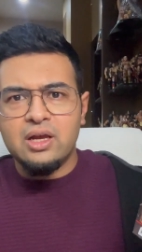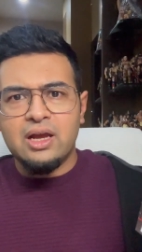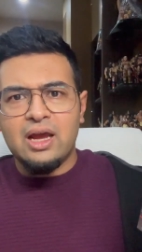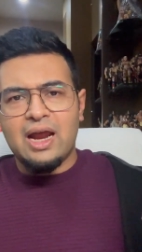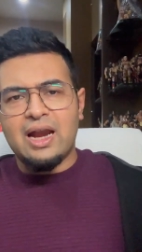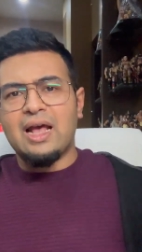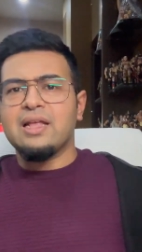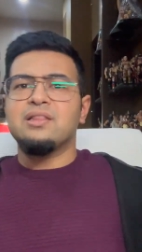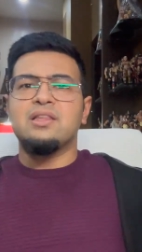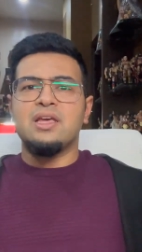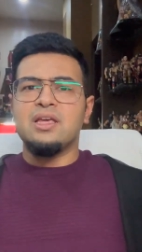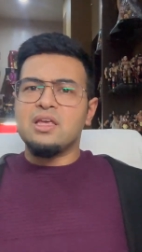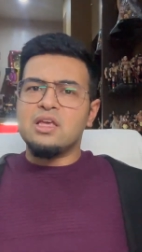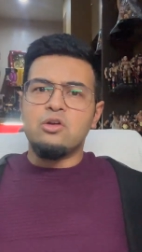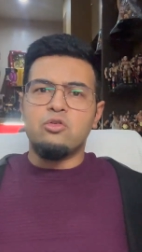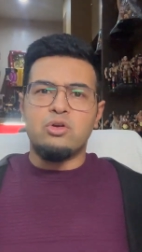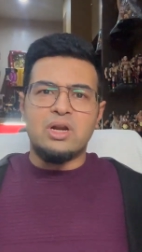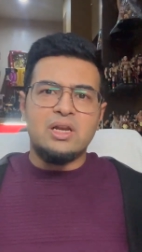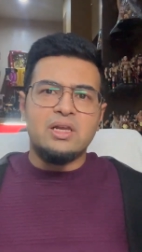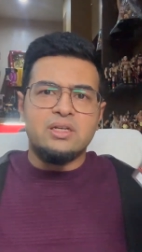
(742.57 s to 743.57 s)
And I think he
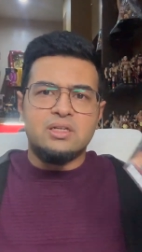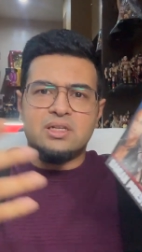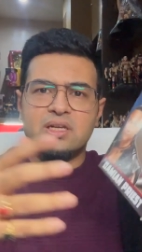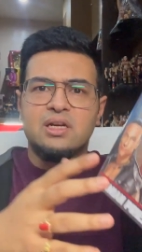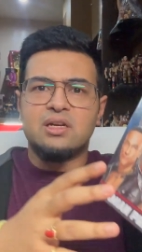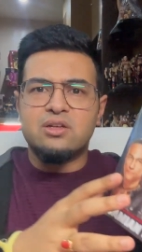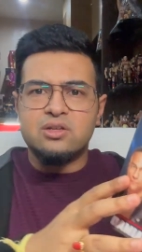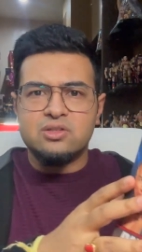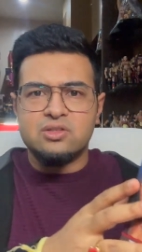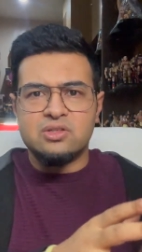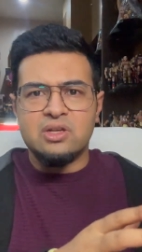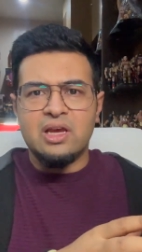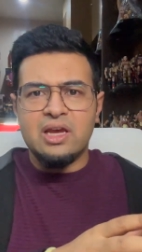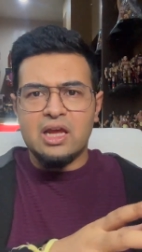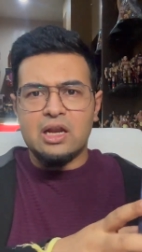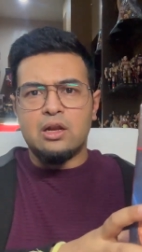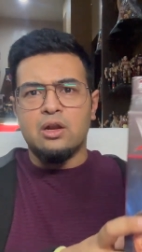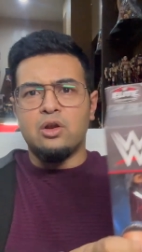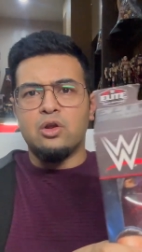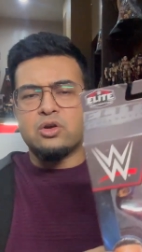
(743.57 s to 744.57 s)
really did, because
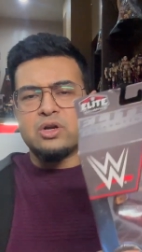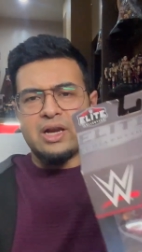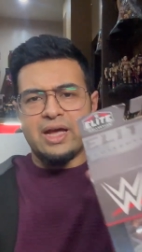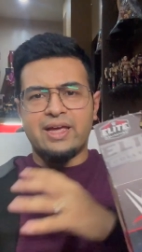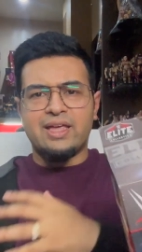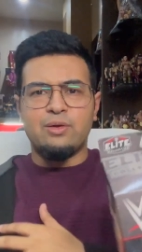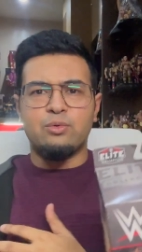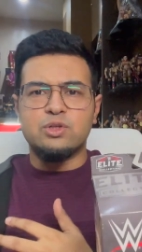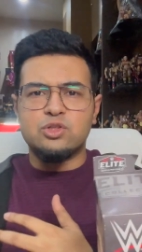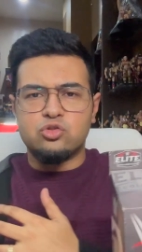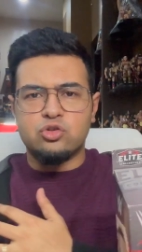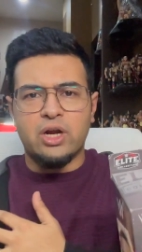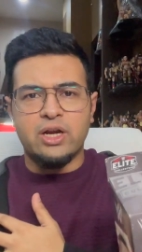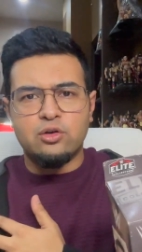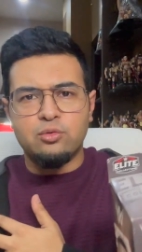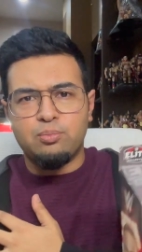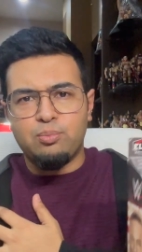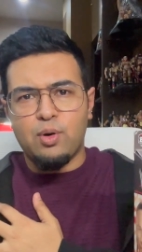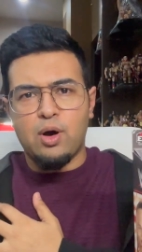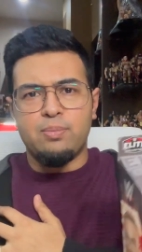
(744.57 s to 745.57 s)
it looked like he was trying
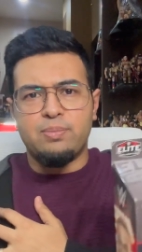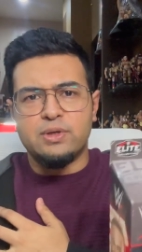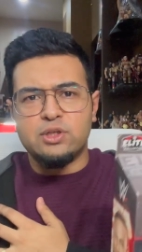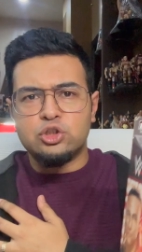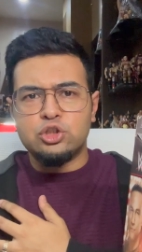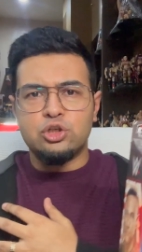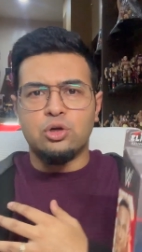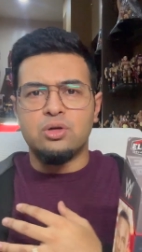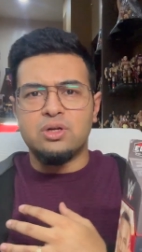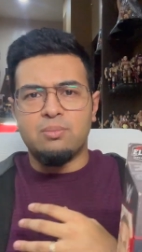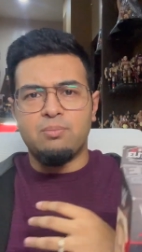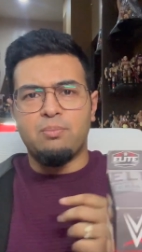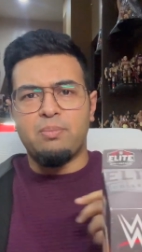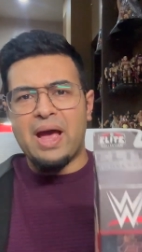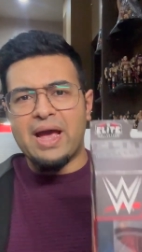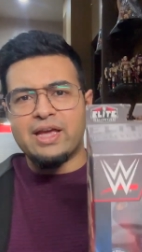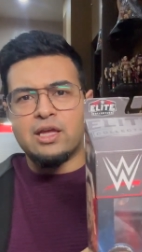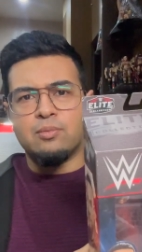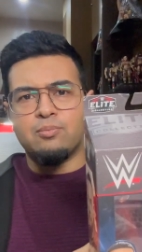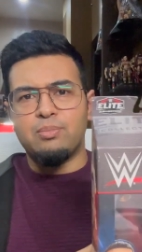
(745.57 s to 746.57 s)
to pop his shoulder
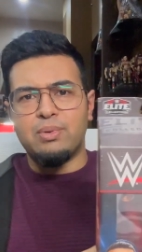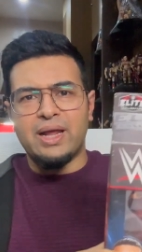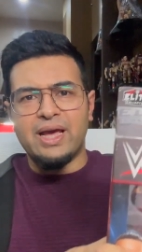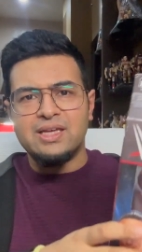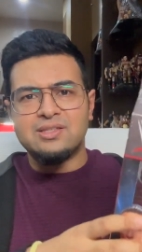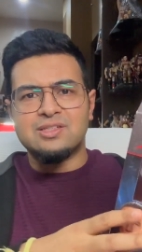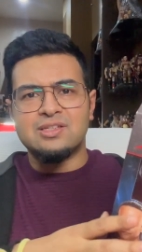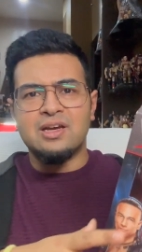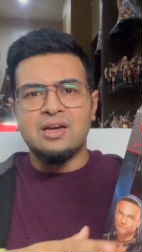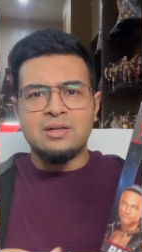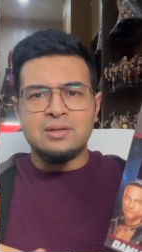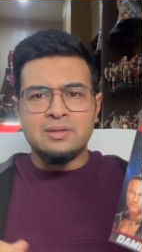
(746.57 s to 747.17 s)
back in place.